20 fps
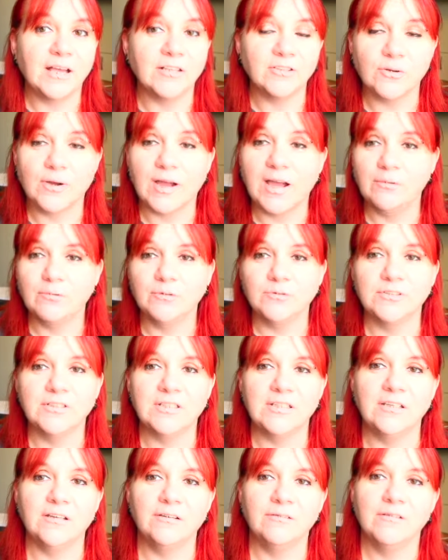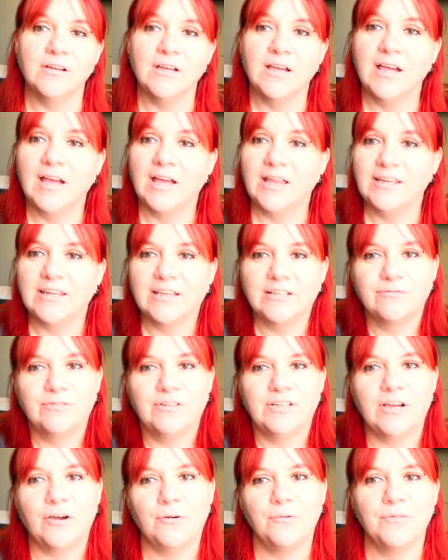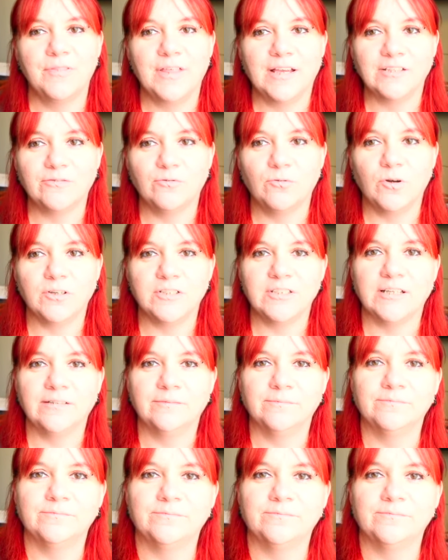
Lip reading: So I will see you next video. Thanks for watching.